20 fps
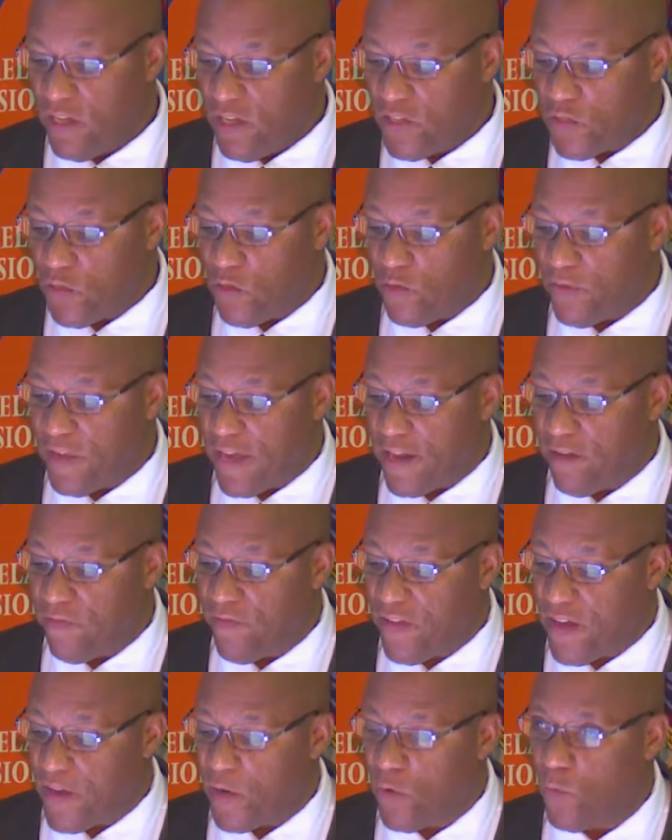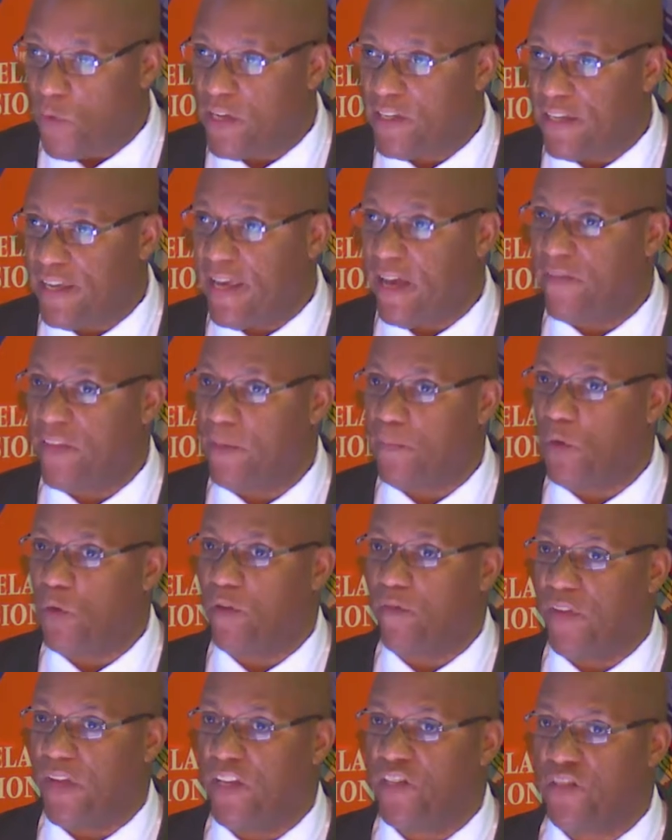So you've got to find a way to have that
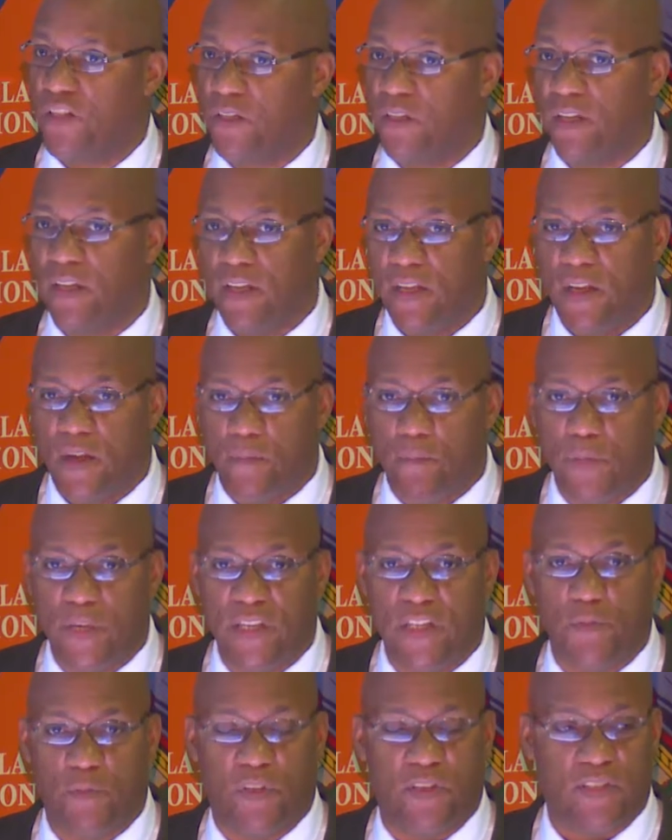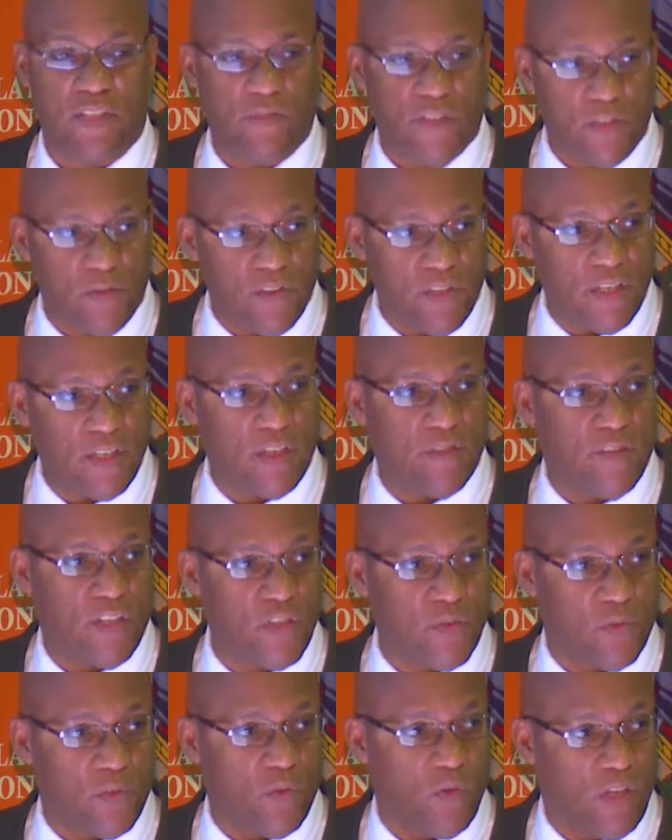motivation be specific to the
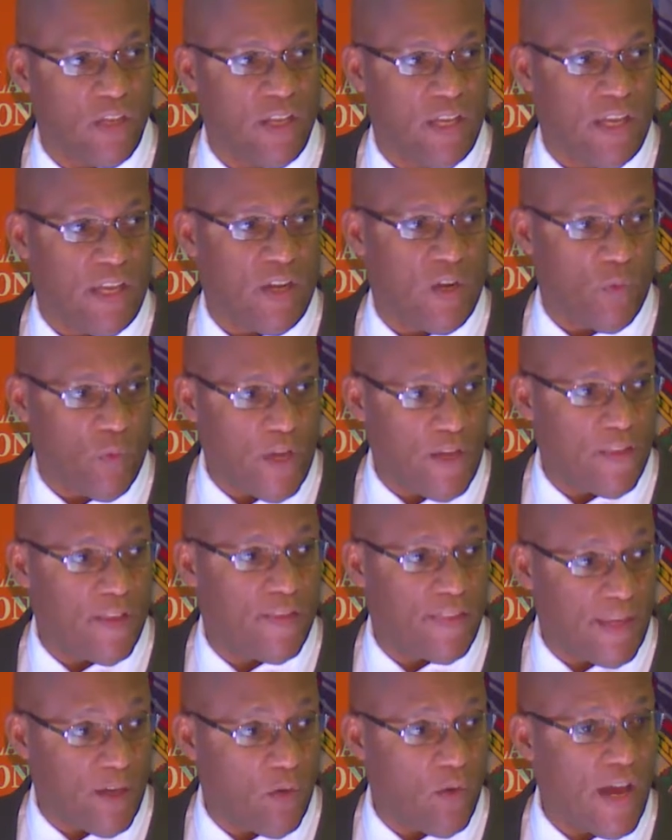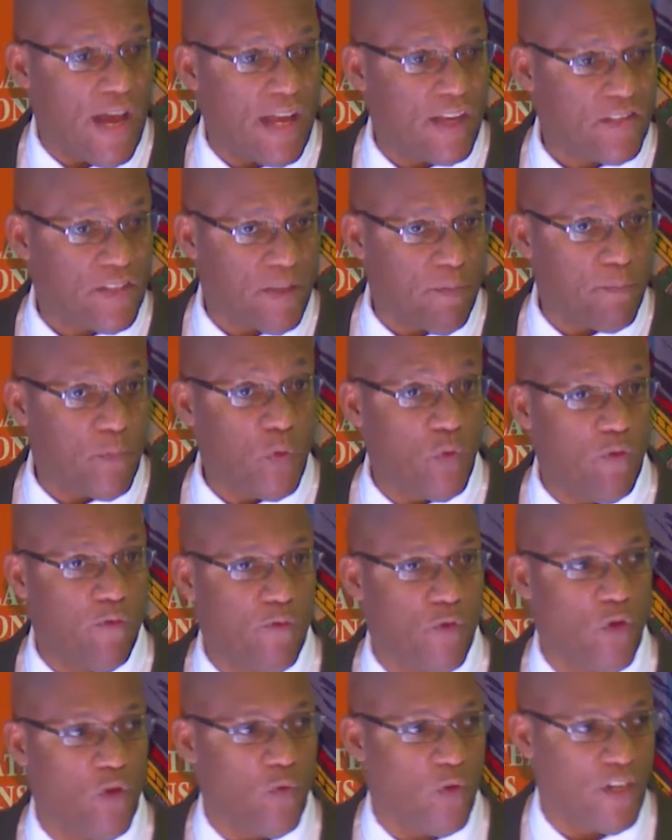individual in a way that they will actually move
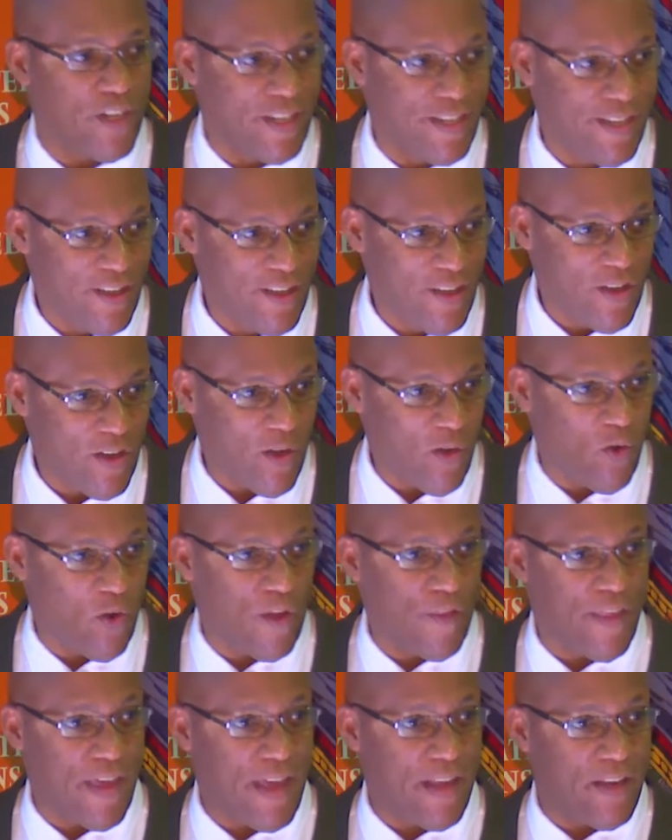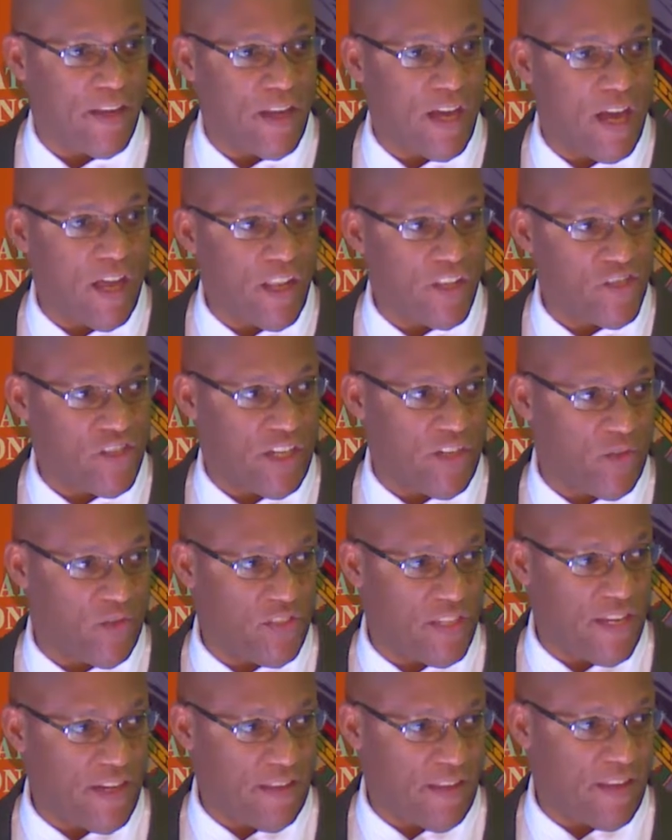forward on that knowledge and
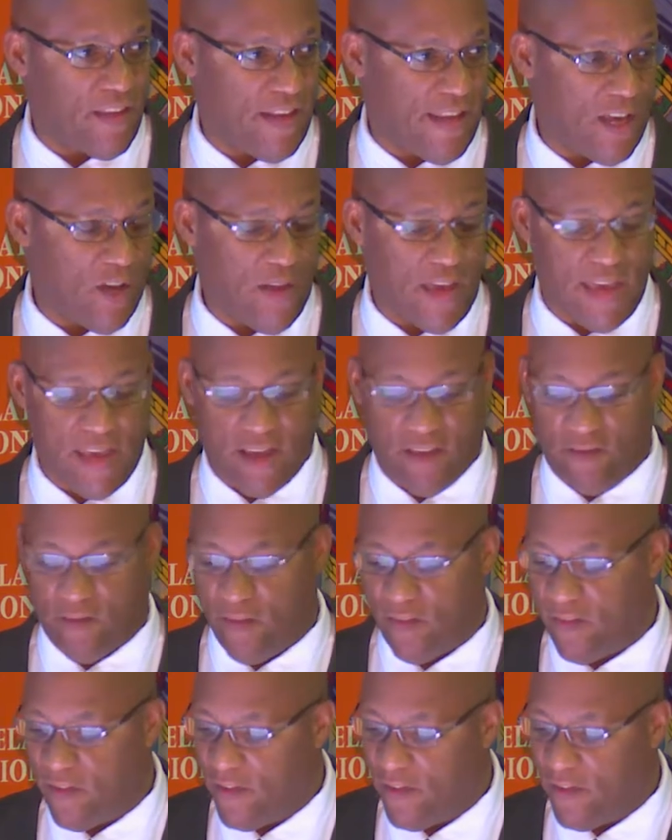understanding that they now have.